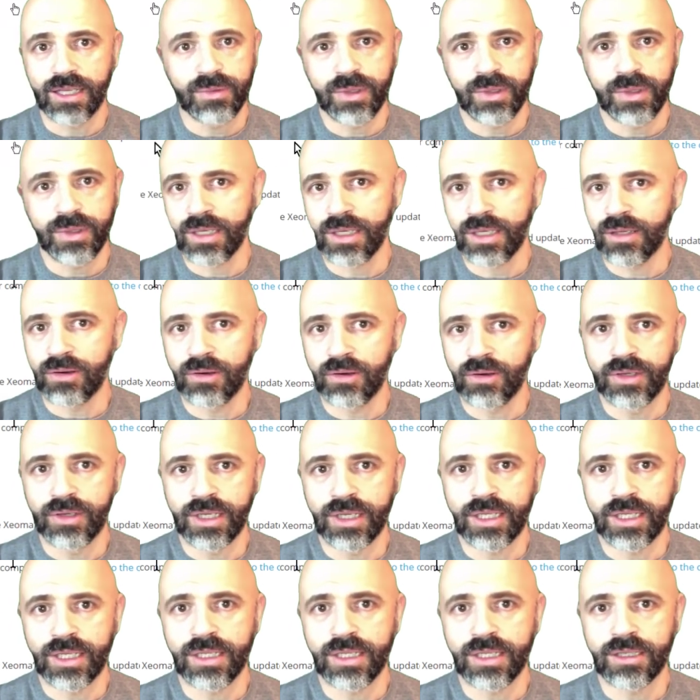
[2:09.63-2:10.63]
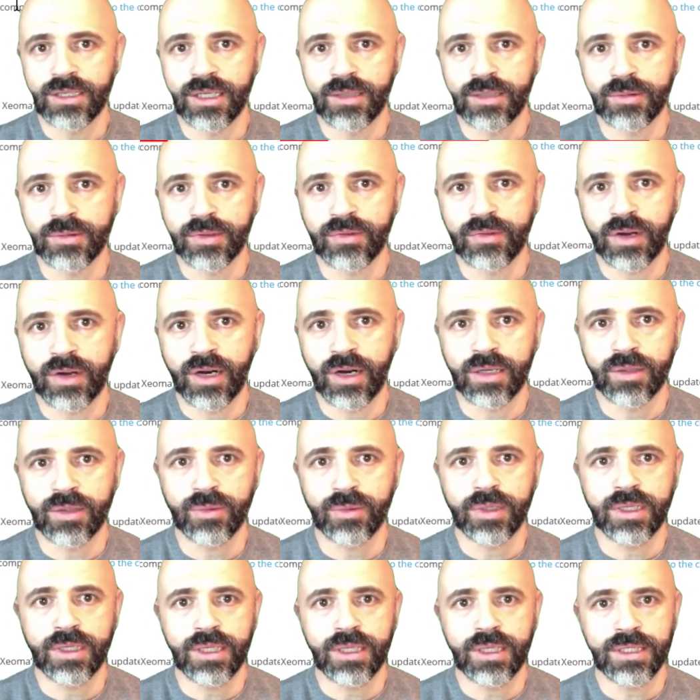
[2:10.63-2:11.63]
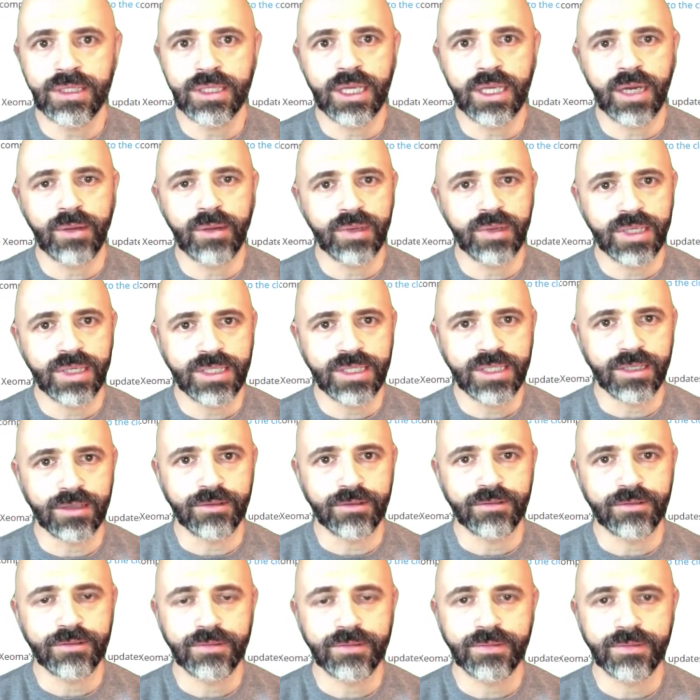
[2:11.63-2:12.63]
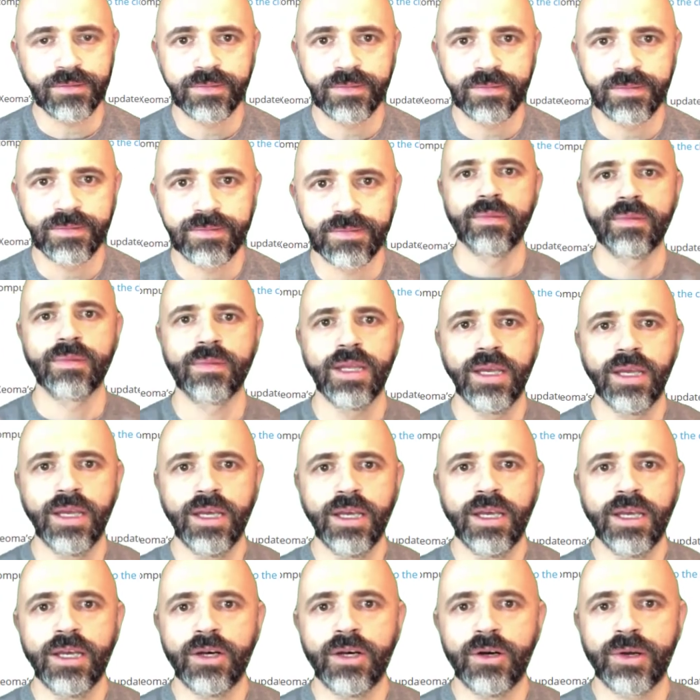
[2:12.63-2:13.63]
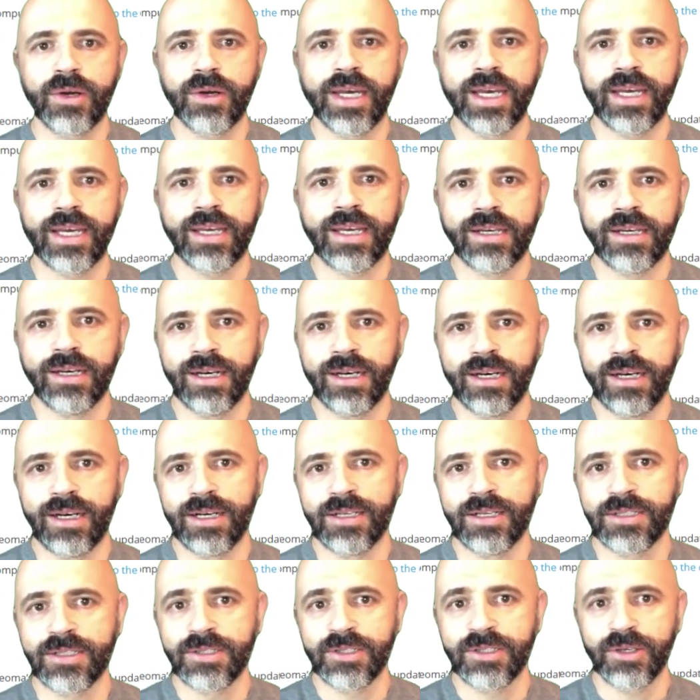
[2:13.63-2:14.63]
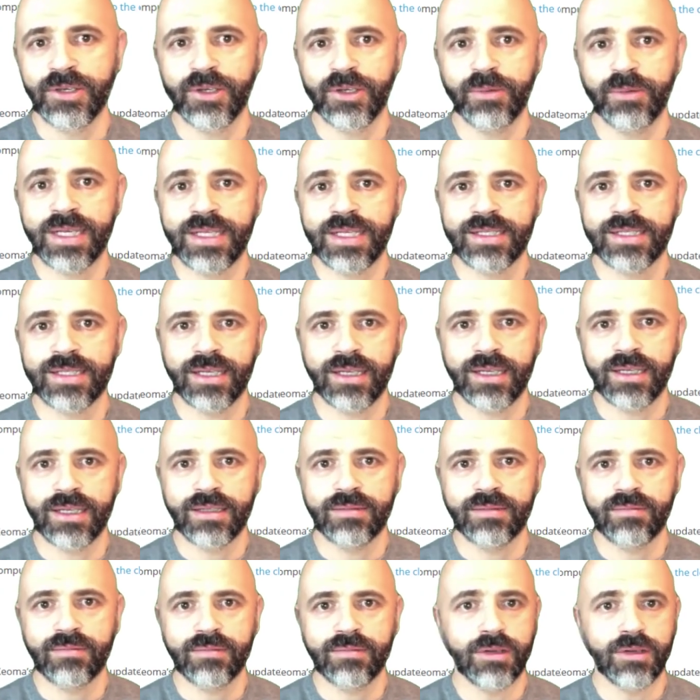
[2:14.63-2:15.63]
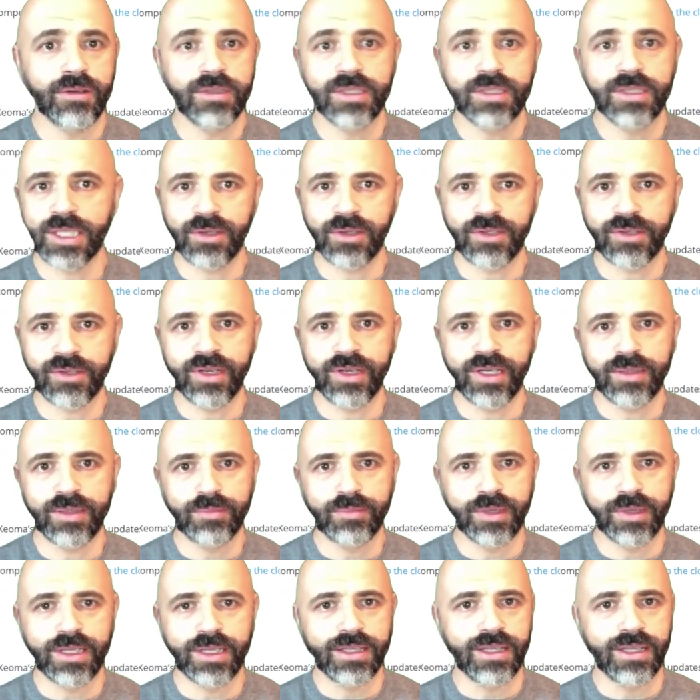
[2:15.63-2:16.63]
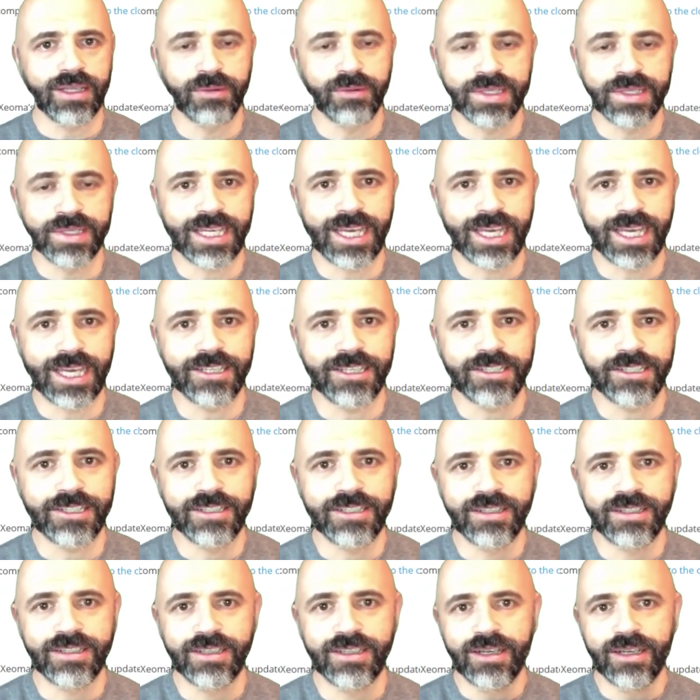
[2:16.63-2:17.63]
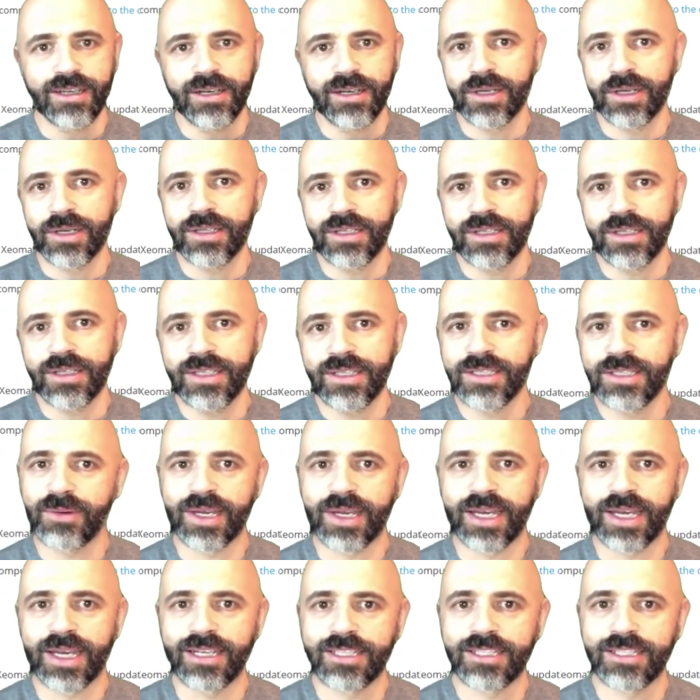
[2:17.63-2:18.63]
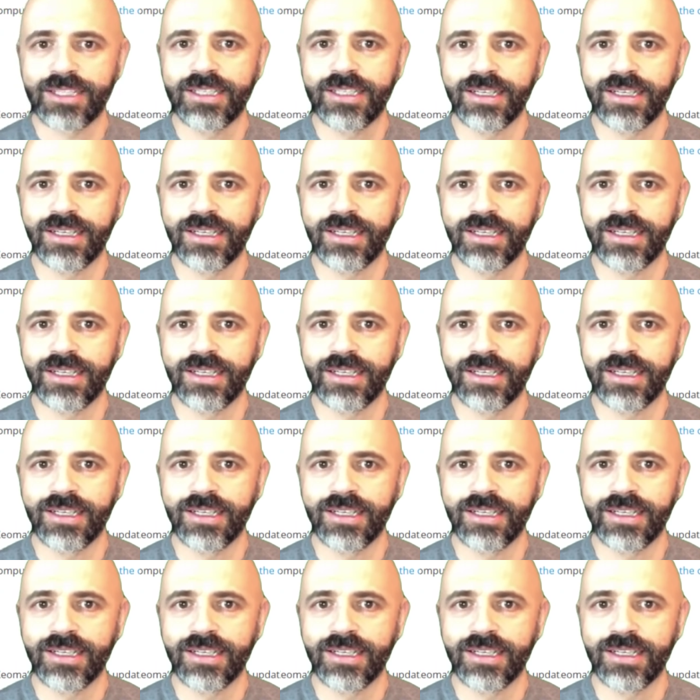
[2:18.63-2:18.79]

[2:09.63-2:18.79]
way, all you need in terms of hardware is the camera itself. Okay, so you might say, all this sounds great, but what's the catch? Well, there is no catch.